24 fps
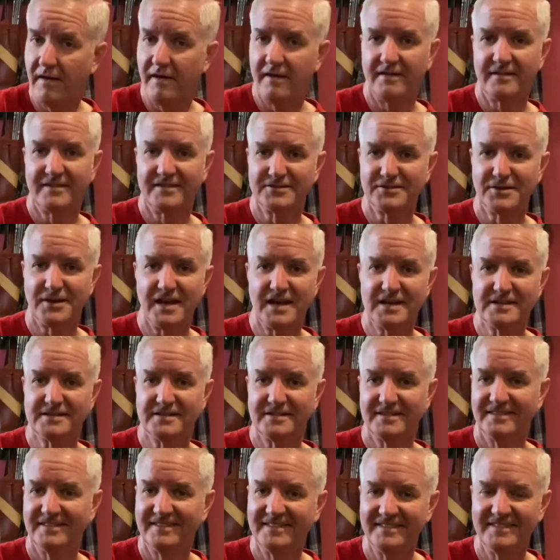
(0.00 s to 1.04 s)
So
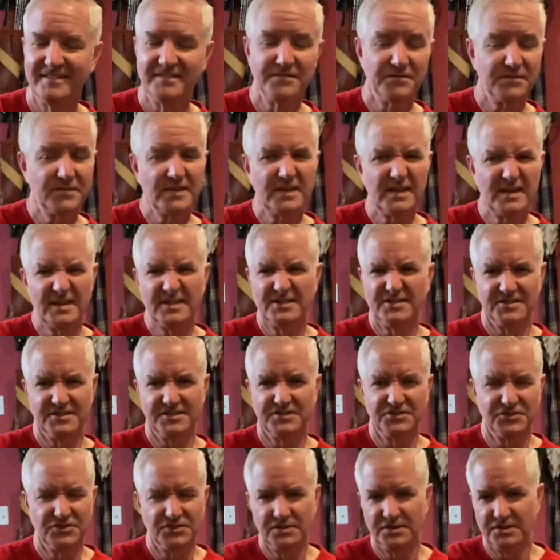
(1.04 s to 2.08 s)
it's
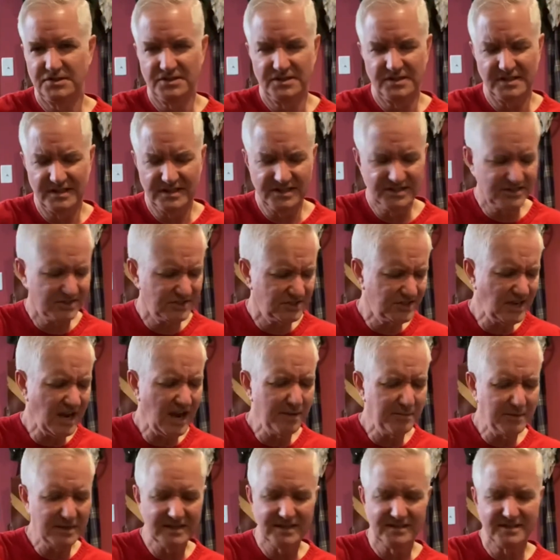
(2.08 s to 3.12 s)

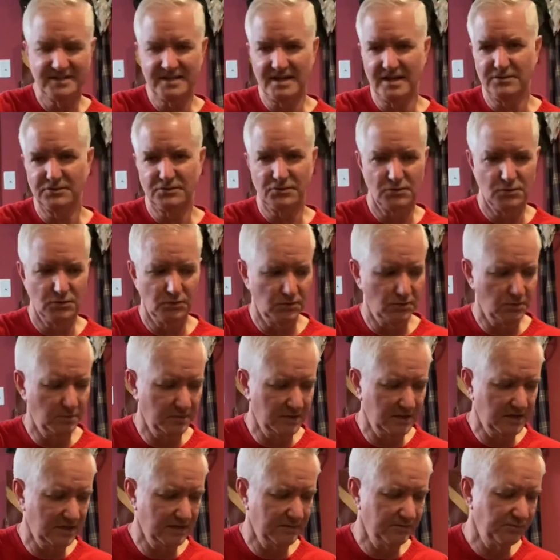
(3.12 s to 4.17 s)
chimey and sounds cool to
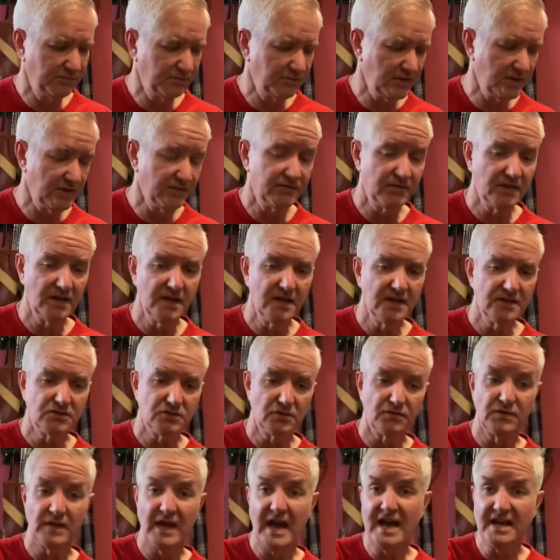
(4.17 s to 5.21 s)
me. If
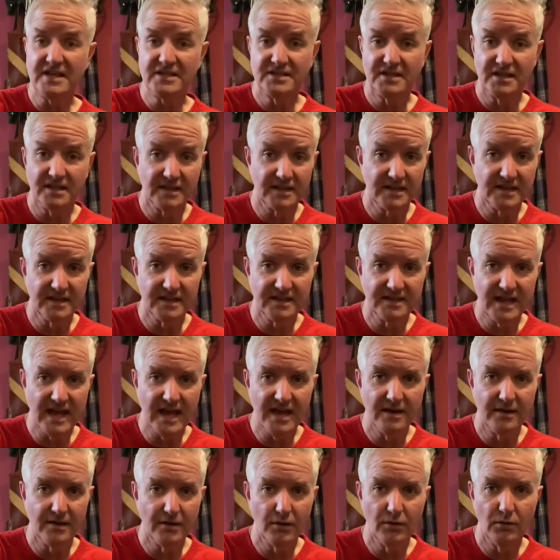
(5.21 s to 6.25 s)
you accidentally hit that
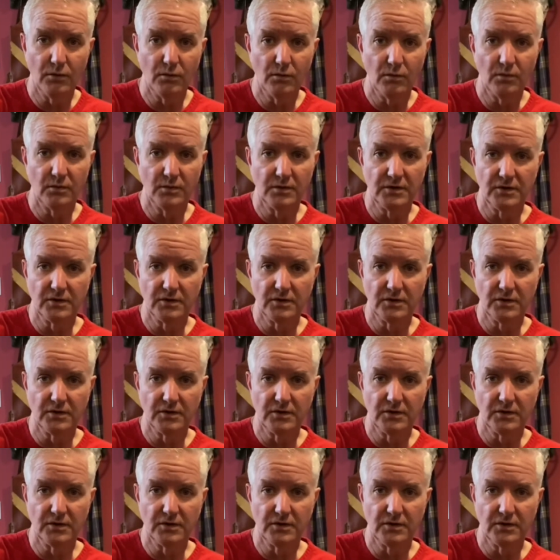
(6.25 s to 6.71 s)
note when